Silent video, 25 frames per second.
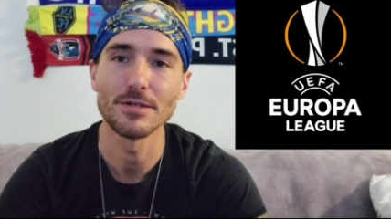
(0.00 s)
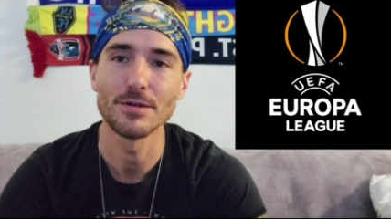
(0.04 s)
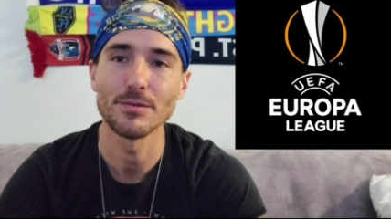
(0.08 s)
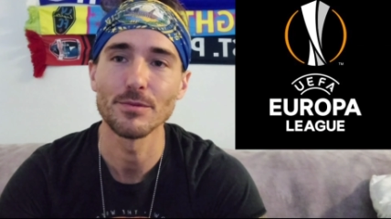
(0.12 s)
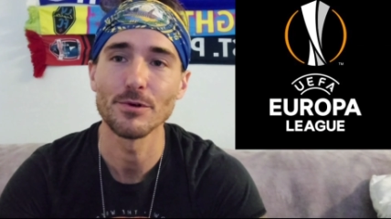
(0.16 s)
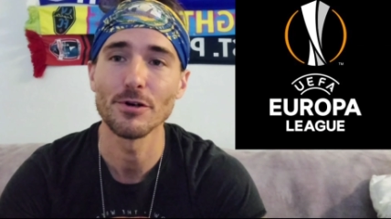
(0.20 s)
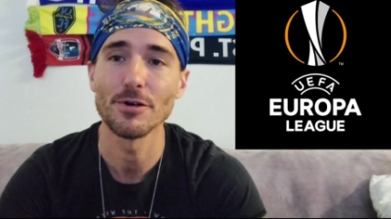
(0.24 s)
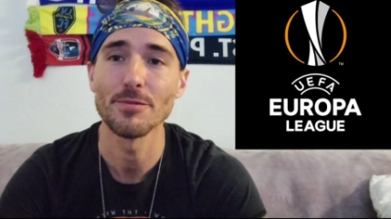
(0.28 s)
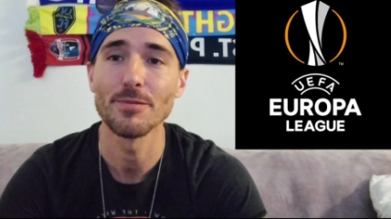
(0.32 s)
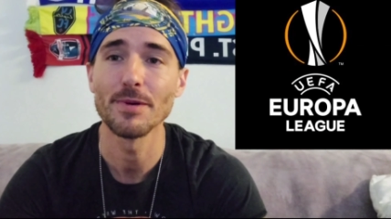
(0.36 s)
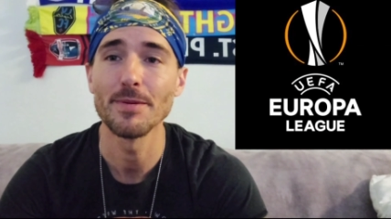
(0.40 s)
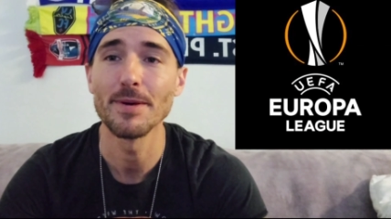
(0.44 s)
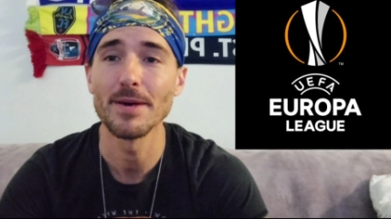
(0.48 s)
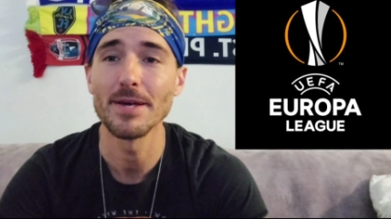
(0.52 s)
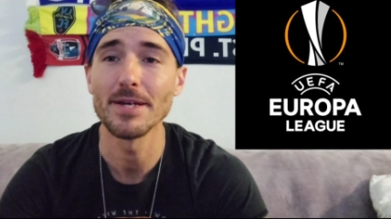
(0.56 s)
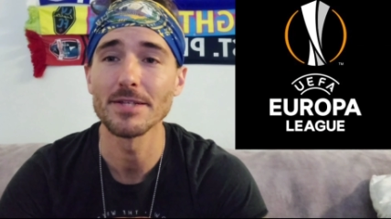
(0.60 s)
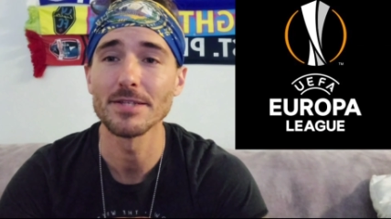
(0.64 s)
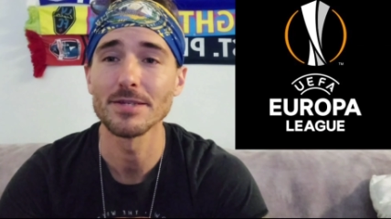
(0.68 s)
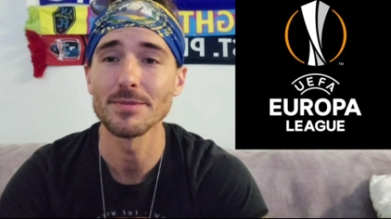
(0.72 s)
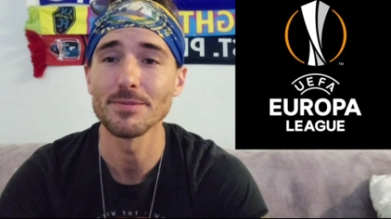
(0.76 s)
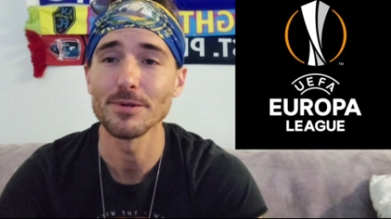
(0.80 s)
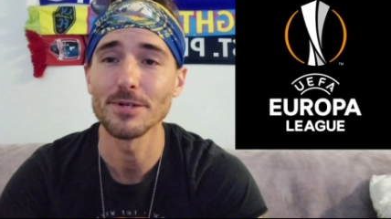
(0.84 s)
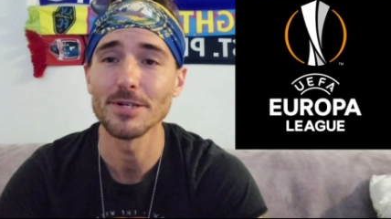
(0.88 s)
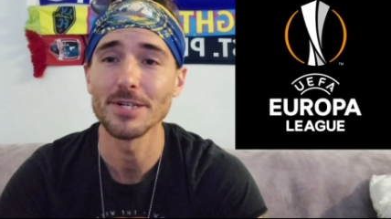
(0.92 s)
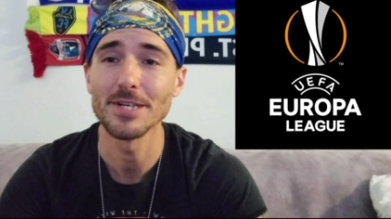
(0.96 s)
So we're going to be
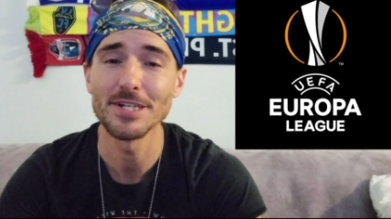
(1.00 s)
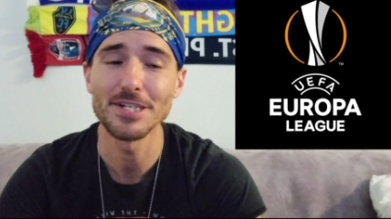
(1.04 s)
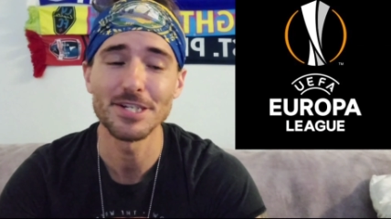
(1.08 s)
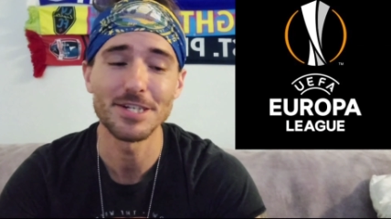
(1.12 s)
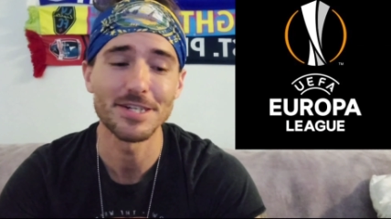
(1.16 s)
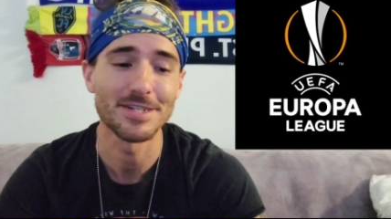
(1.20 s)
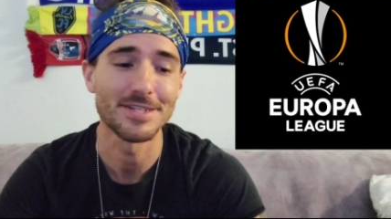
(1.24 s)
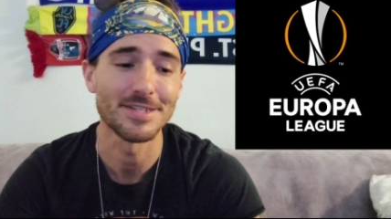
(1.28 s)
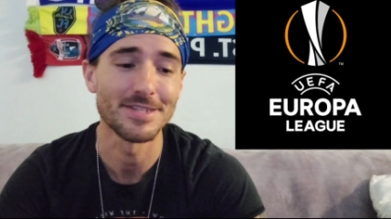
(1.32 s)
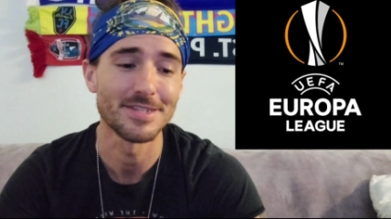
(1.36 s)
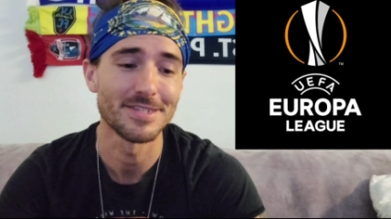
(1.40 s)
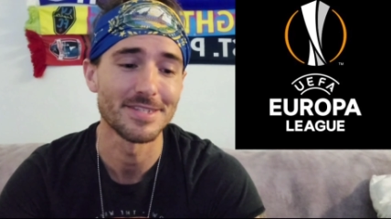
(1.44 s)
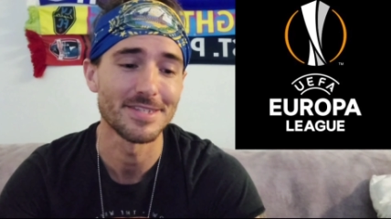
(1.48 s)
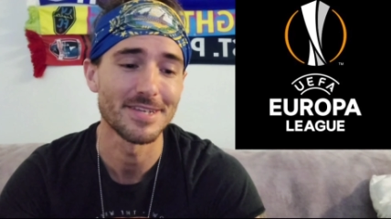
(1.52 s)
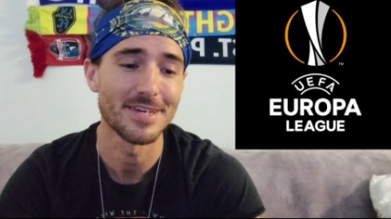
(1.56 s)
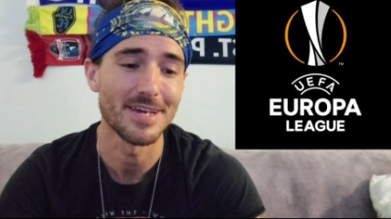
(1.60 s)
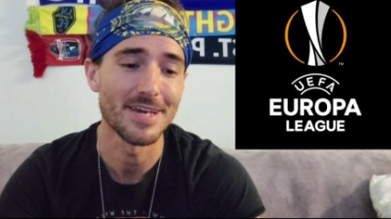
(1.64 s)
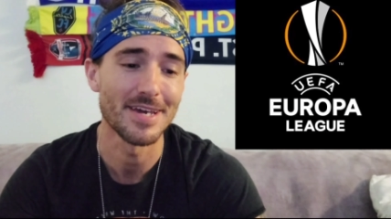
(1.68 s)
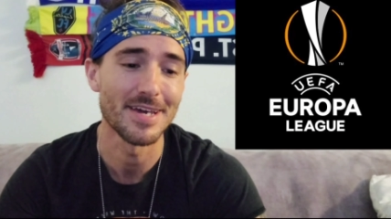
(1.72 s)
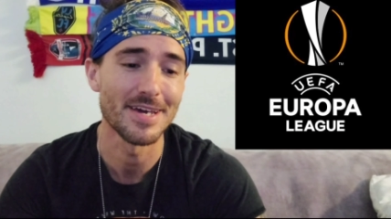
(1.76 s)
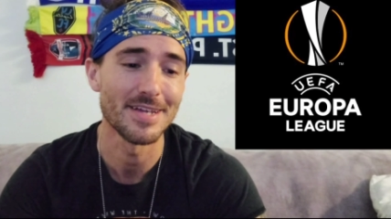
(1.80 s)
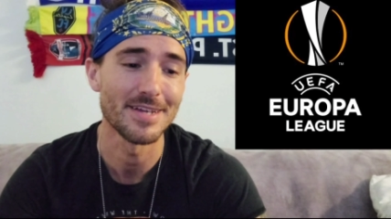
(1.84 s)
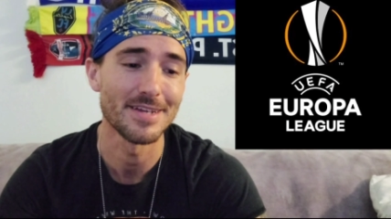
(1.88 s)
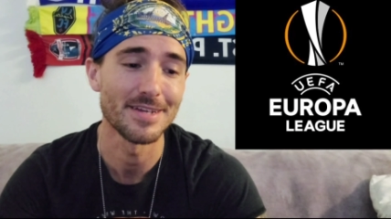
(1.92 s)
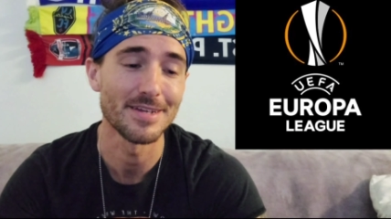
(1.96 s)
making some predictions,
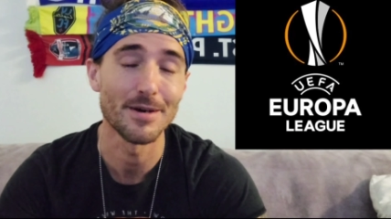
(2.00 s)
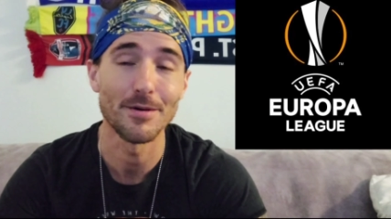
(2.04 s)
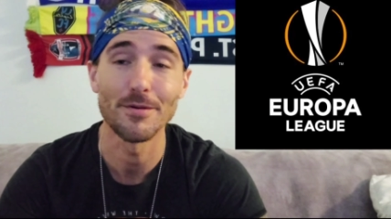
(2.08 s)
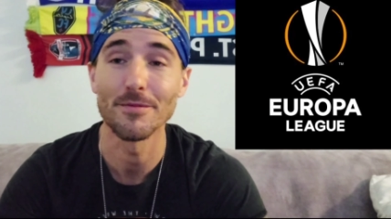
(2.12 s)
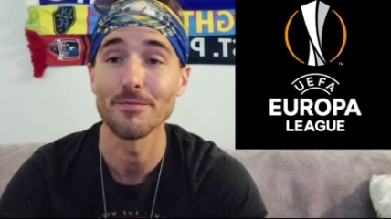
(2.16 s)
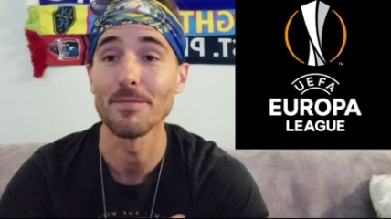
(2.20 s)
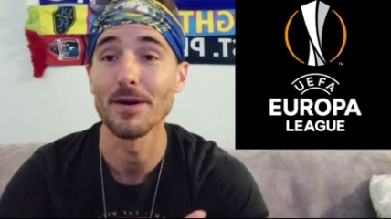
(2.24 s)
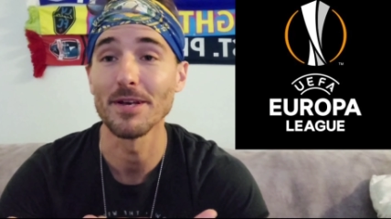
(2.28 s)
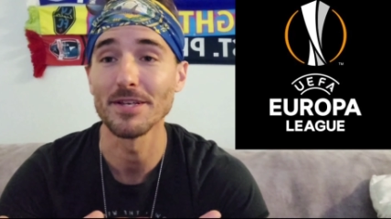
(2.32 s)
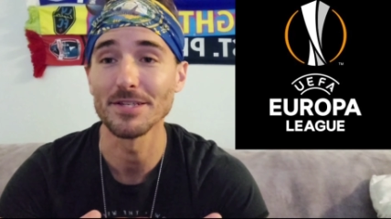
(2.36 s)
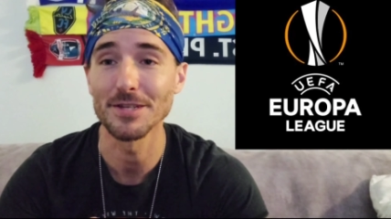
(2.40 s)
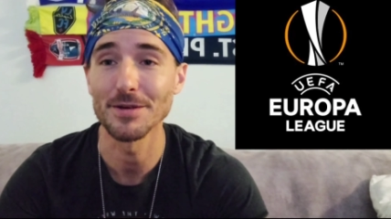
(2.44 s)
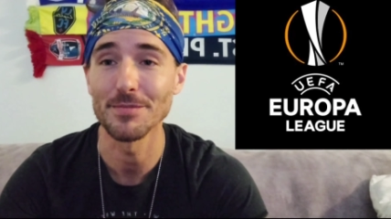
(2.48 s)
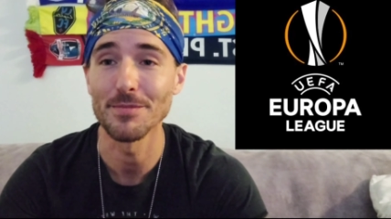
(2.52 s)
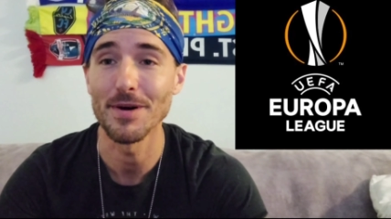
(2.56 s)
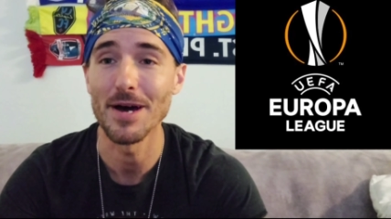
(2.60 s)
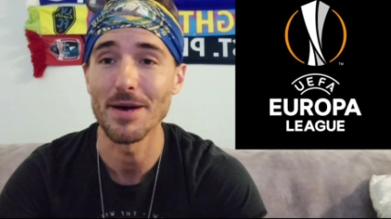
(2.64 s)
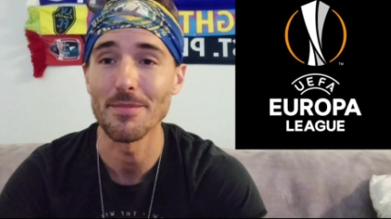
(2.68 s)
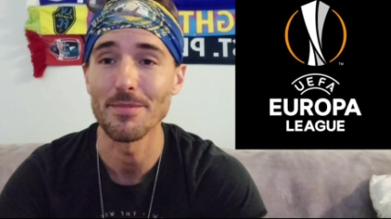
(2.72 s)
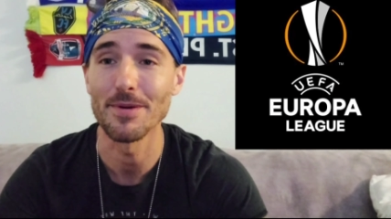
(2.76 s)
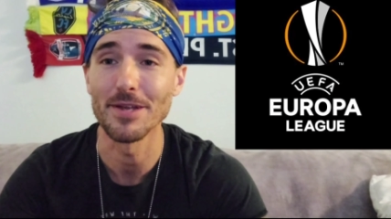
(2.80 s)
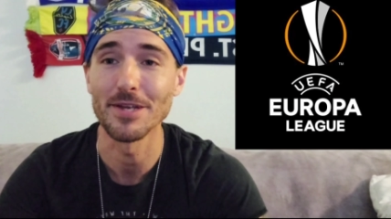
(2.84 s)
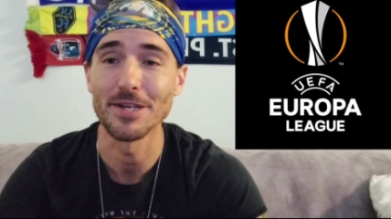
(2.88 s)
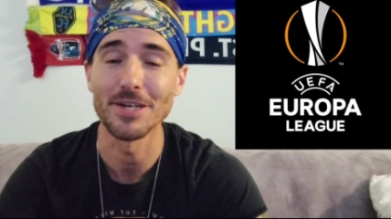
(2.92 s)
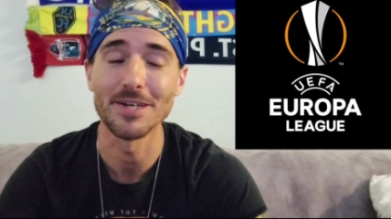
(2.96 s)
and uh, based on
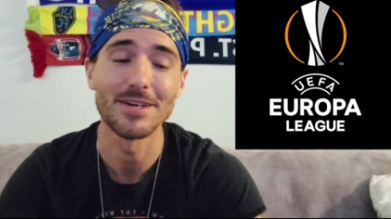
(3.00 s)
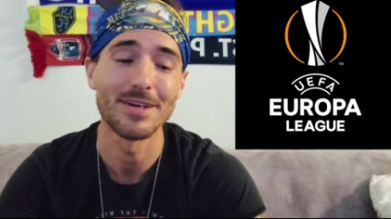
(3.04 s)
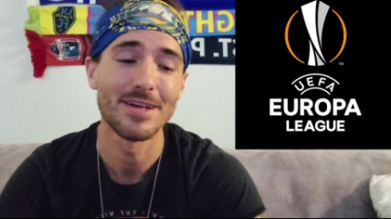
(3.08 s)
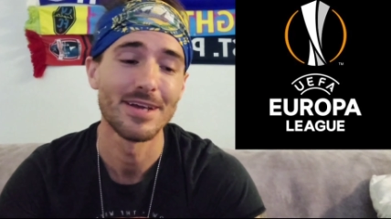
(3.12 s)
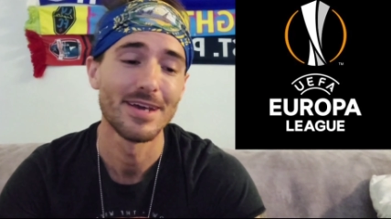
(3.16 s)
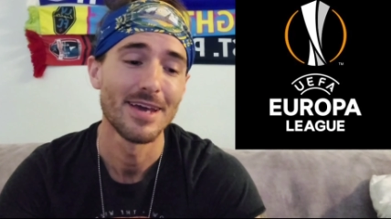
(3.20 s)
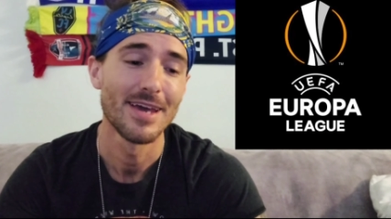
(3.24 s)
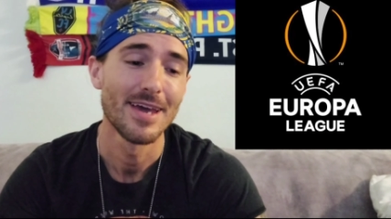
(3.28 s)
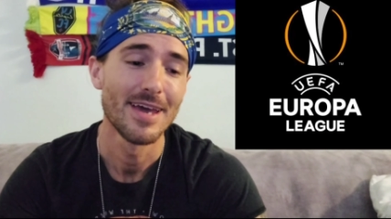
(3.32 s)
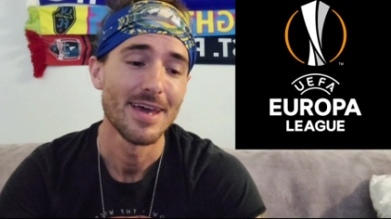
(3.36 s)
my opinion,